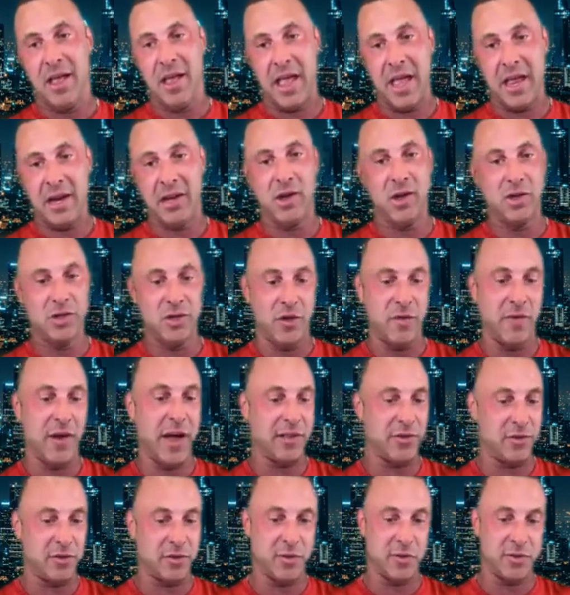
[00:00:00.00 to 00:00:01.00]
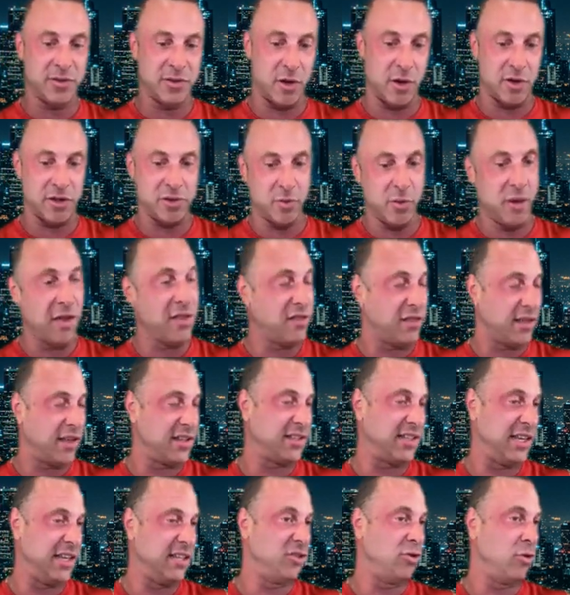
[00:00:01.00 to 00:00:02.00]
And could you have got those results with,
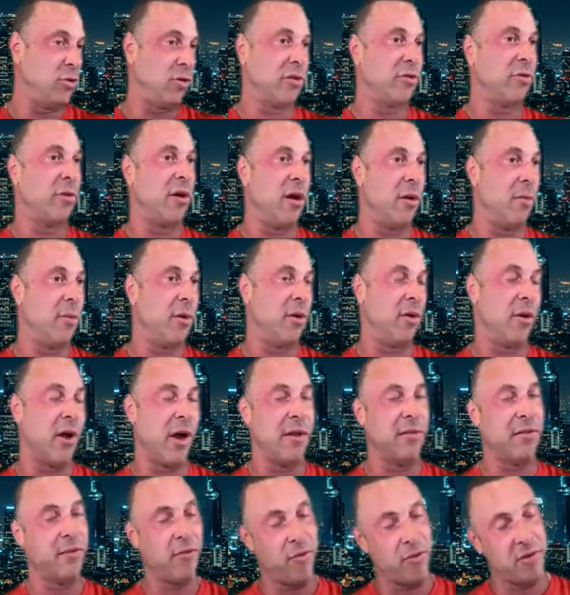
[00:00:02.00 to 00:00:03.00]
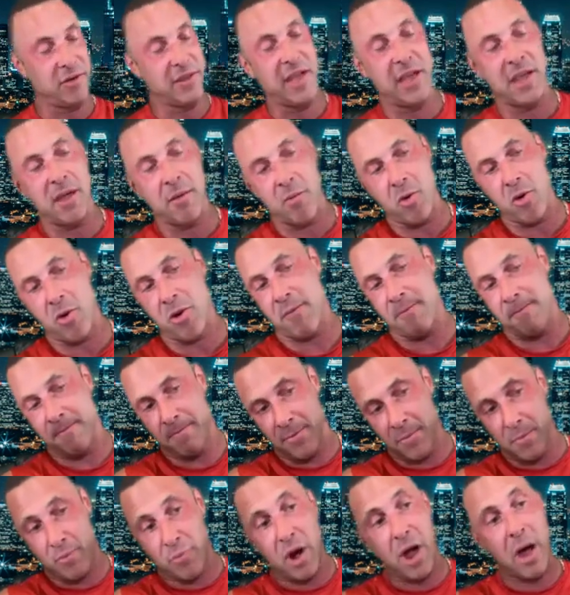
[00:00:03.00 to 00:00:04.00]
let's say, two or three hundred milligrams if you were taking more?
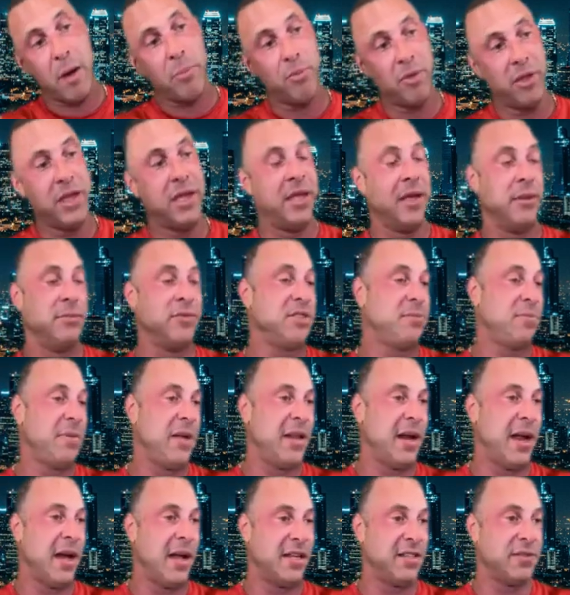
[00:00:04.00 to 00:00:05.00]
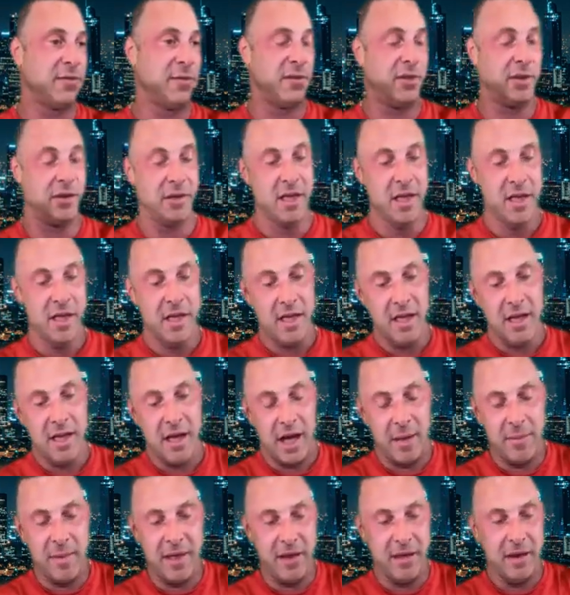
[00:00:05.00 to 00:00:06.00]
Probably. I'm just being honest with you.
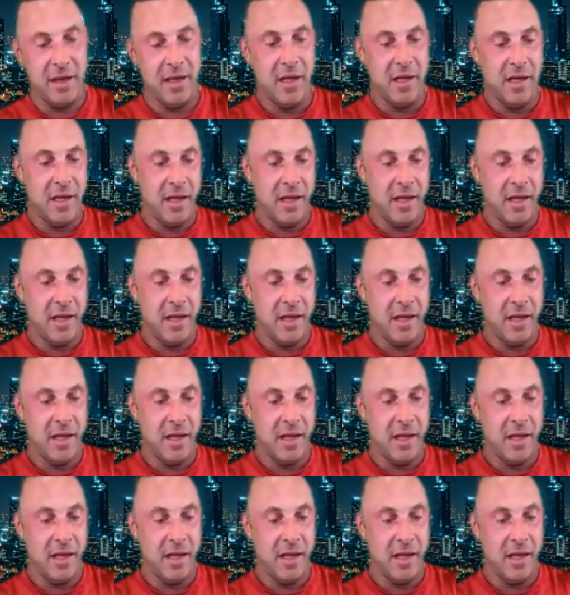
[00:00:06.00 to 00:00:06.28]
I mean,